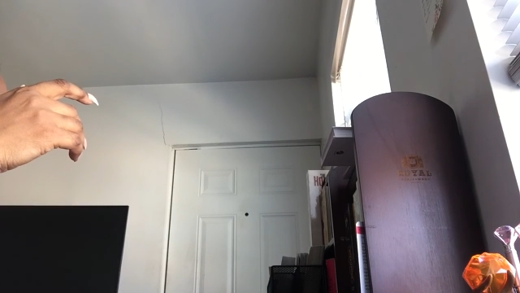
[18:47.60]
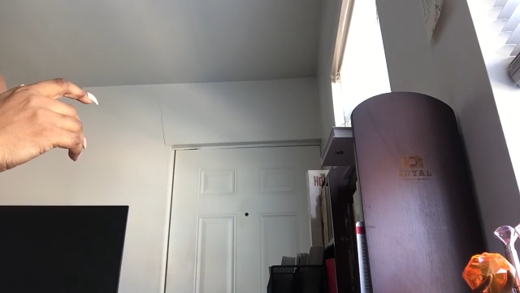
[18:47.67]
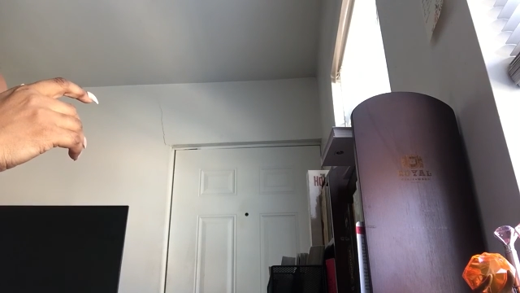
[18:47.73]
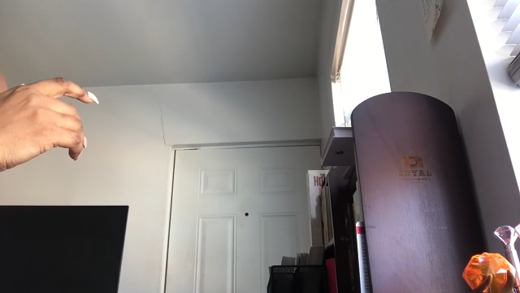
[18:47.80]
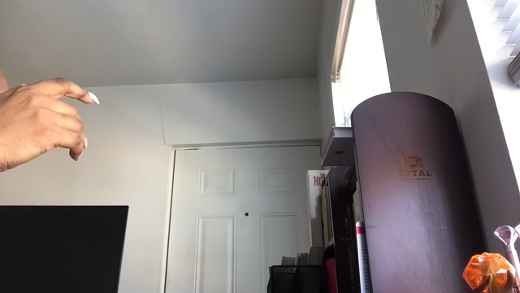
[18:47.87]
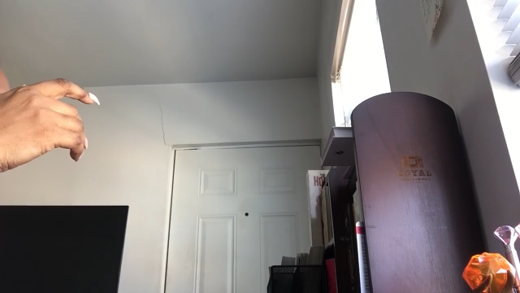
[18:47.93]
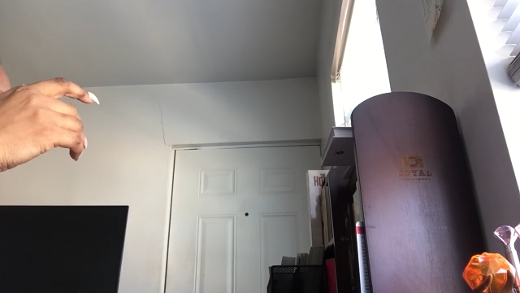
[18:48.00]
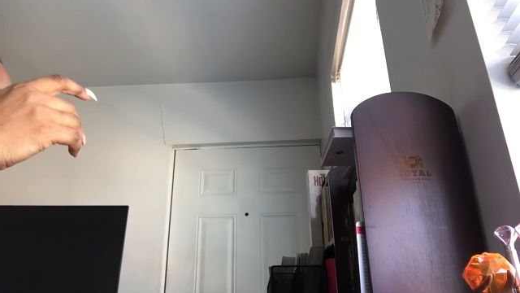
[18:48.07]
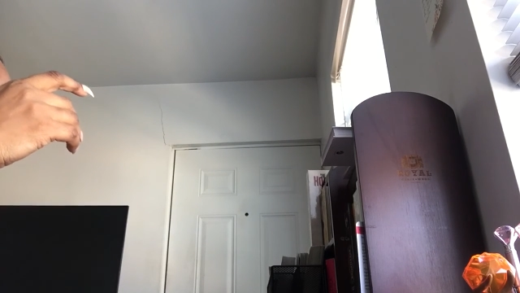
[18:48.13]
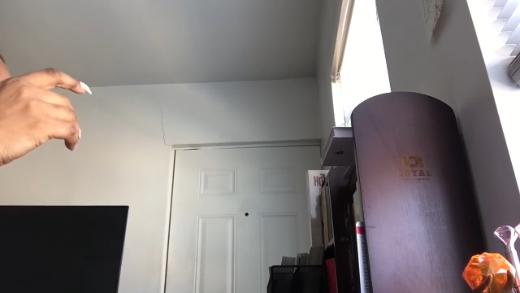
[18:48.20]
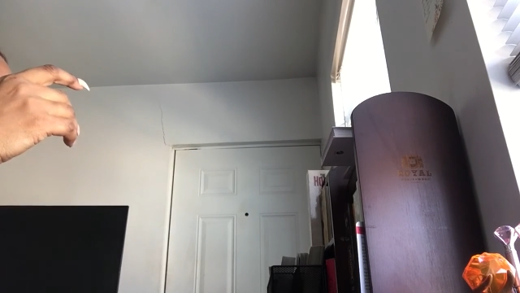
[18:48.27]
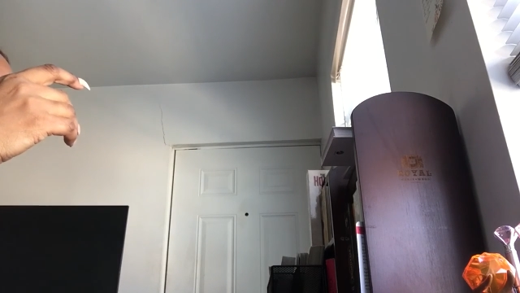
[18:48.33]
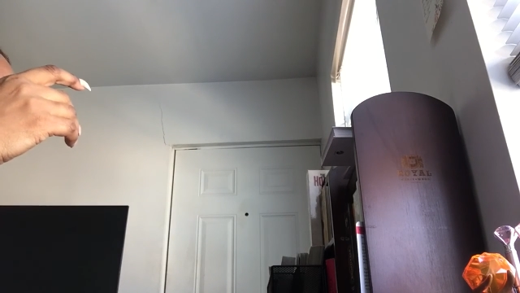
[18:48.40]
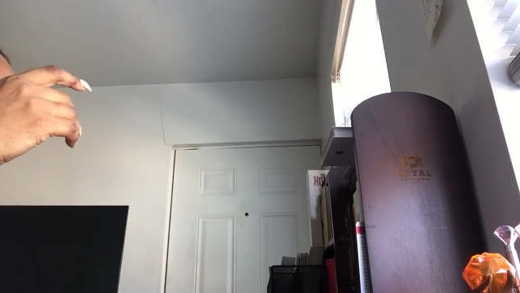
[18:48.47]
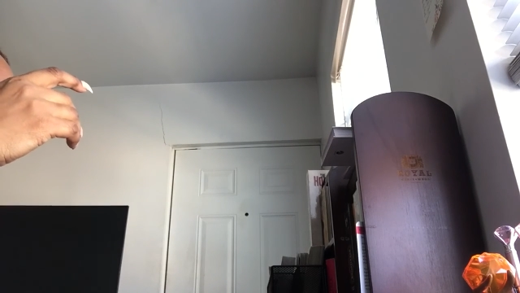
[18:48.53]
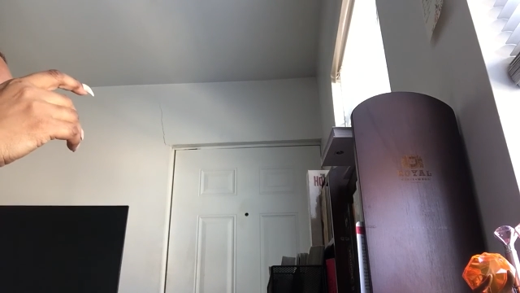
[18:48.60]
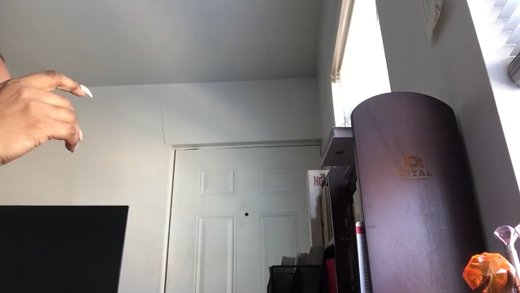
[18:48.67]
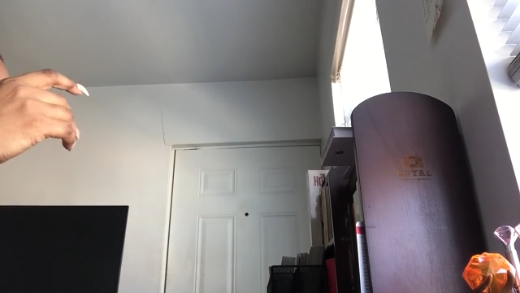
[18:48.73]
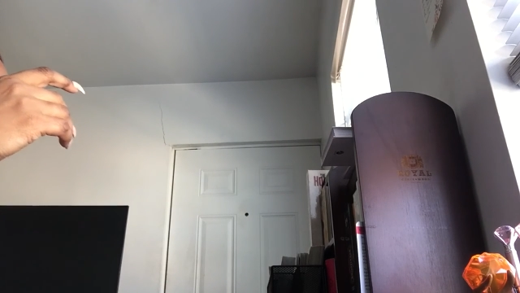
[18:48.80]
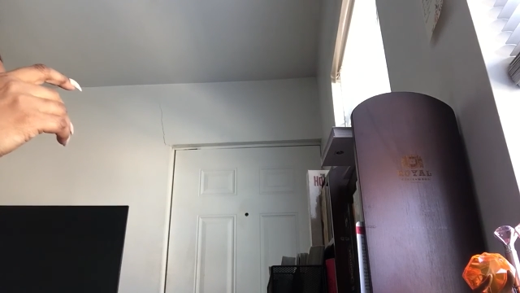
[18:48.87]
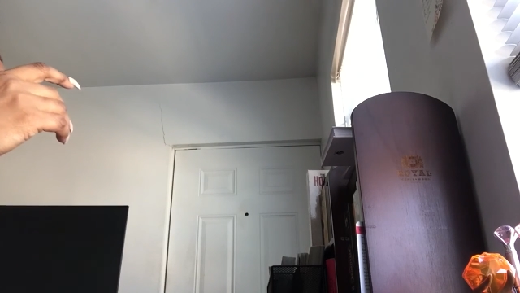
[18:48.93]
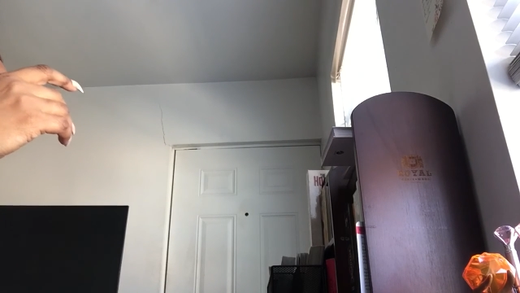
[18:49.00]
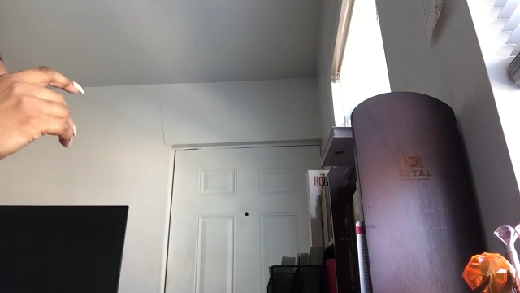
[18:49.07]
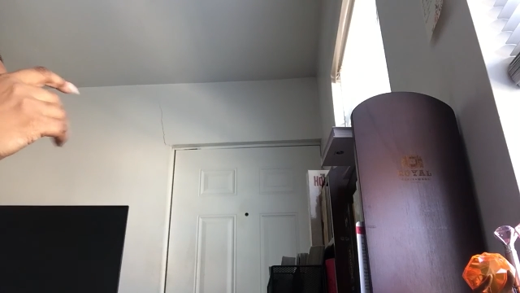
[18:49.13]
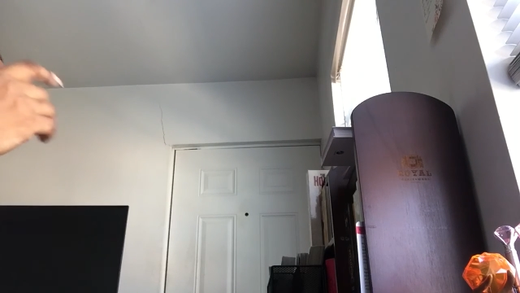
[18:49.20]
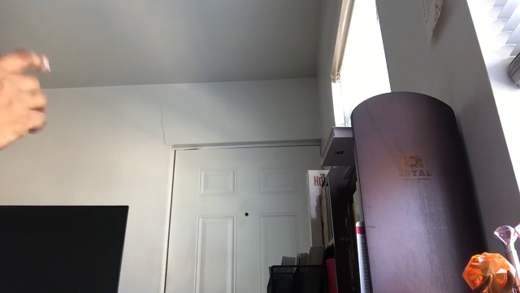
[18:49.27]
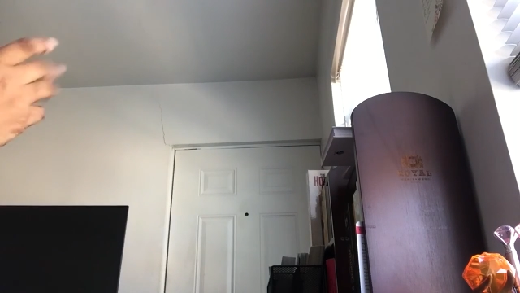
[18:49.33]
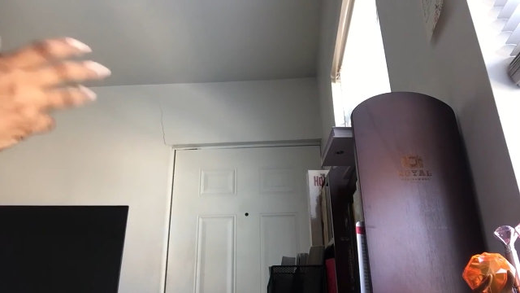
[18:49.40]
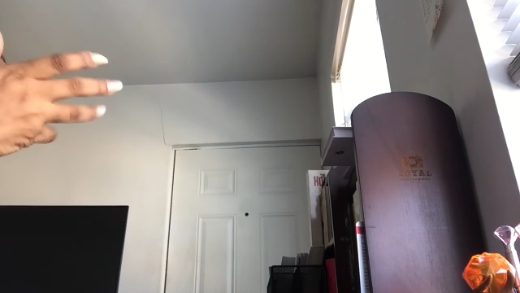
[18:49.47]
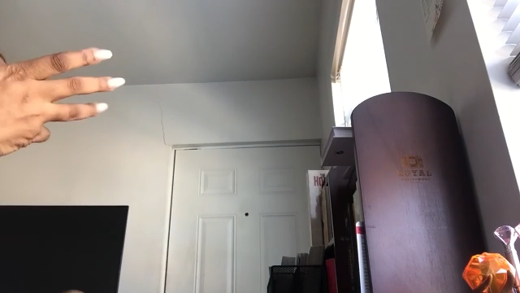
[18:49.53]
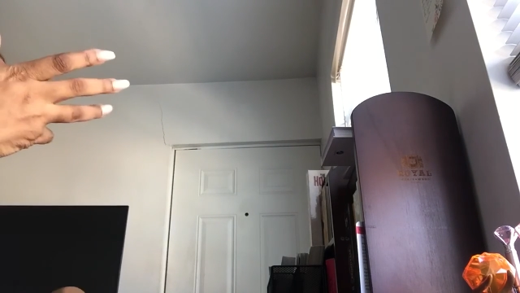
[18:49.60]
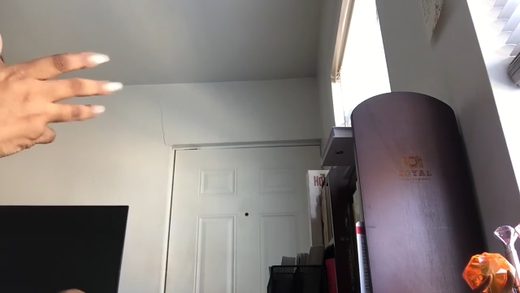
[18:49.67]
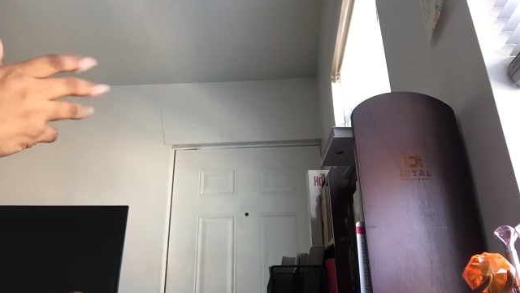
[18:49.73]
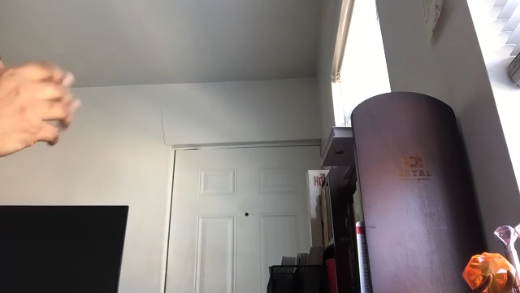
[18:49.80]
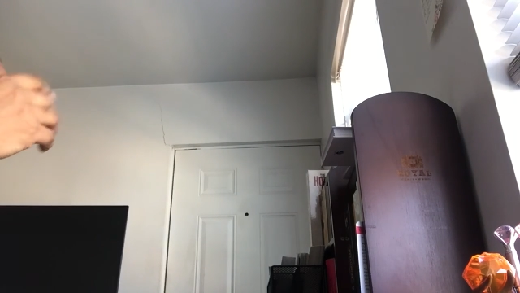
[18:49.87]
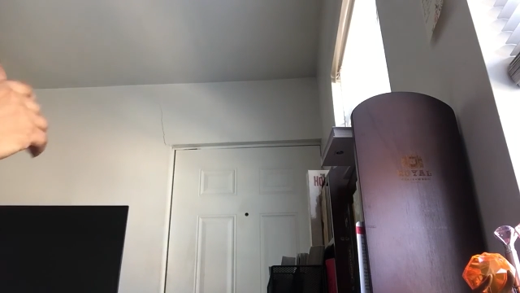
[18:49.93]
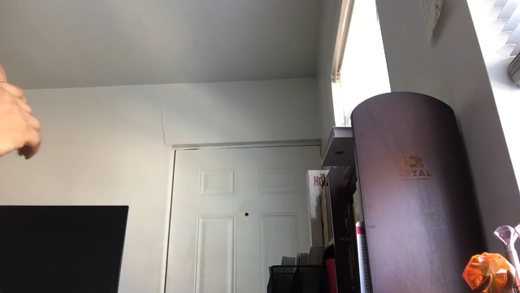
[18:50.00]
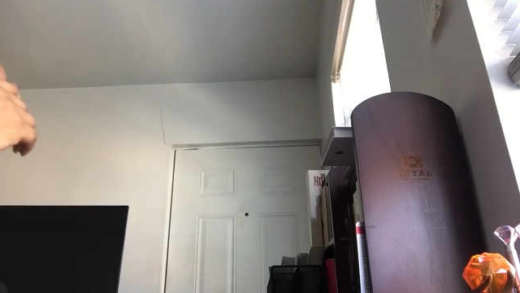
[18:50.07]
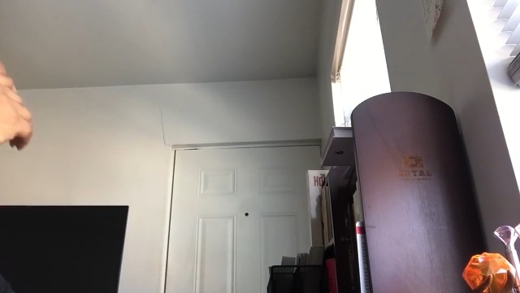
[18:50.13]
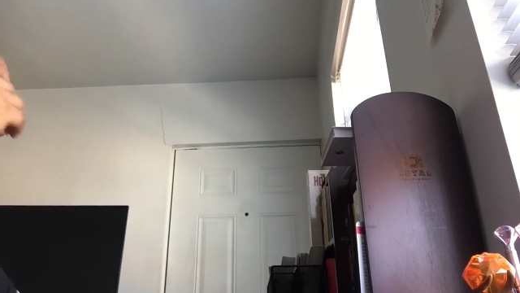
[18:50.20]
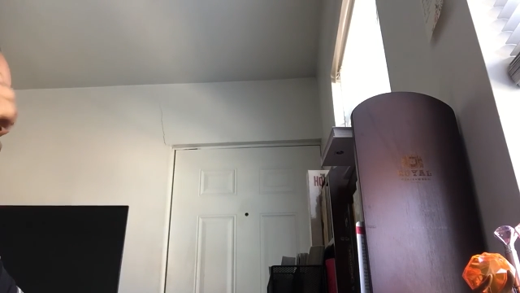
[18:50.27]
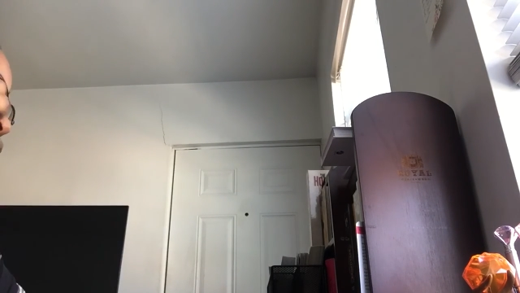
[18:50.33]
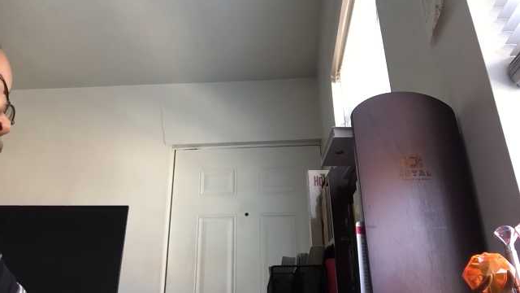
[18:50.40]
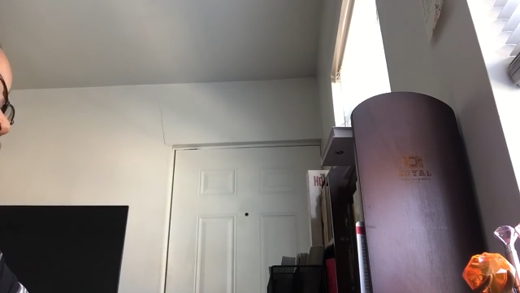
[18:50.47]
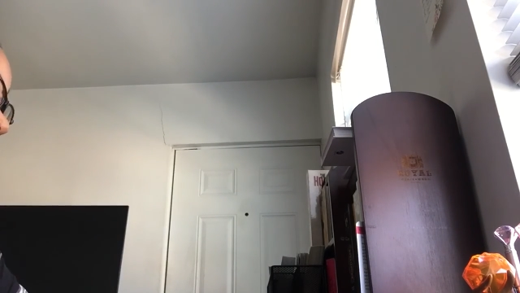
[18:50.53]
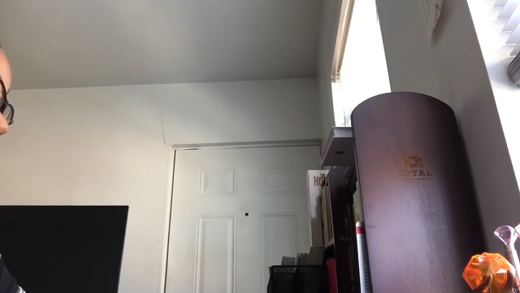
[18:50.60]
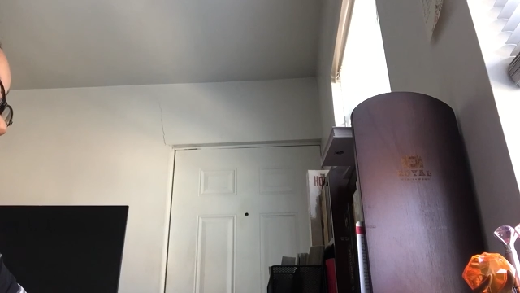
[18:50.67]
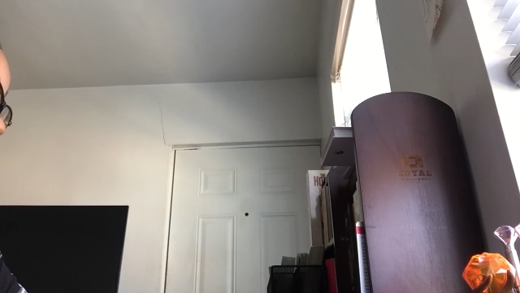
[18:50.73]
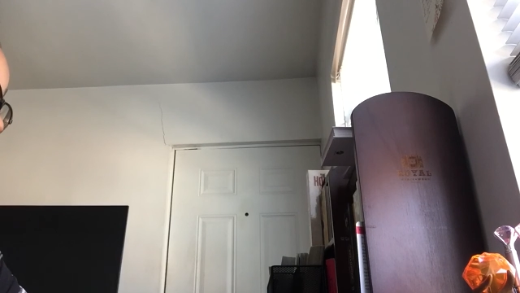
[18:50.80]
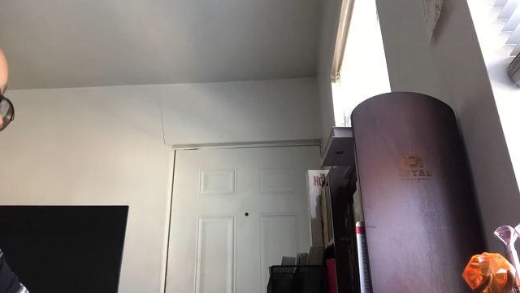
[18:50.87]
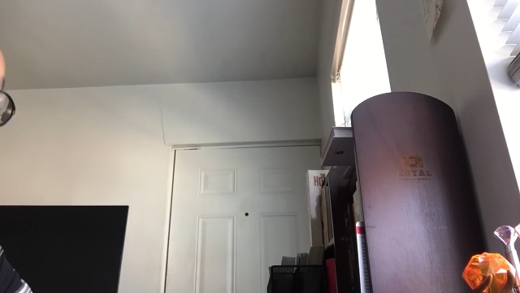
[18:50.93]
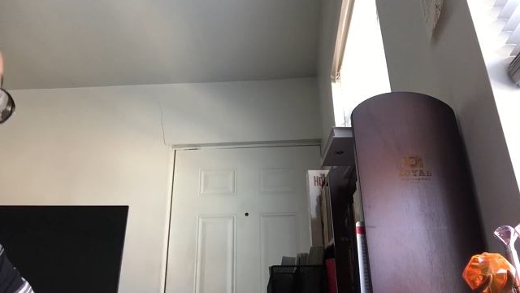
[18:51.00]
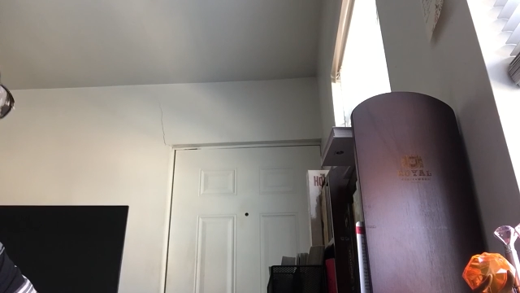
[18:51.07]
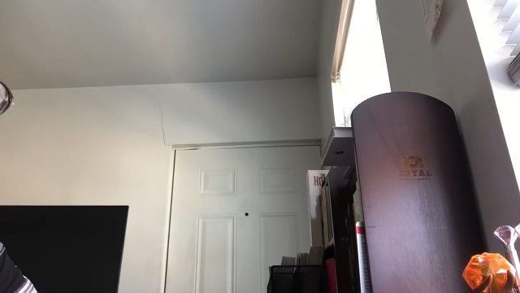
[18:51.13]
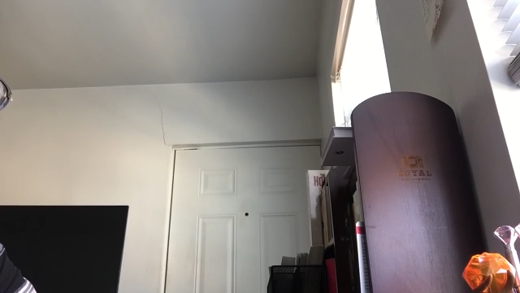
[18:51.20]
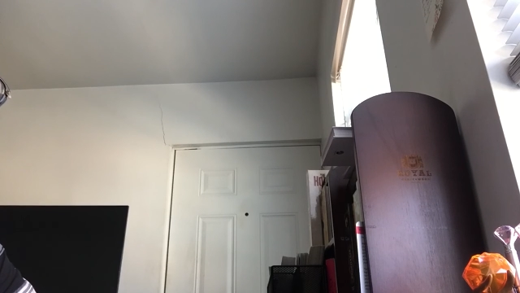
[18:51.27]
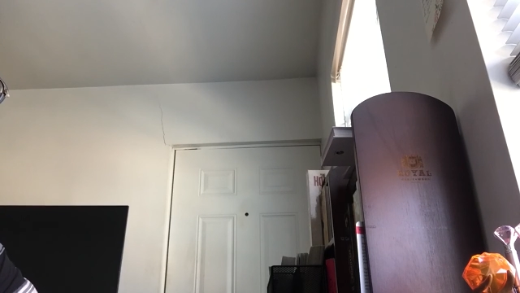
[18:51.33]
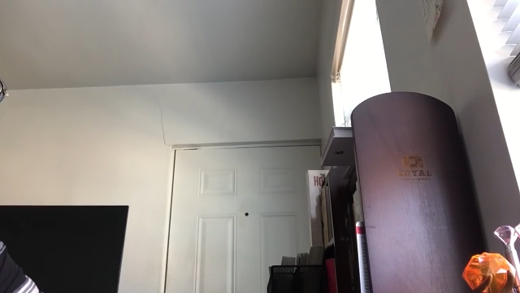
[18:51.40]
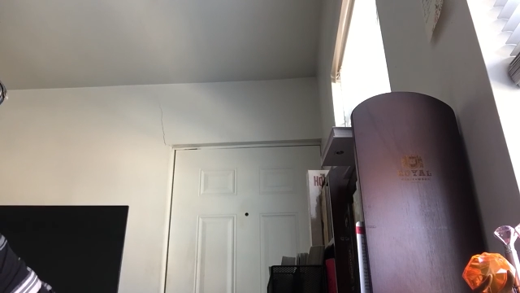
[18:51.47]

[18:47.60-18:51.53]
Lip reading: No face is visible, so there are no lips to read.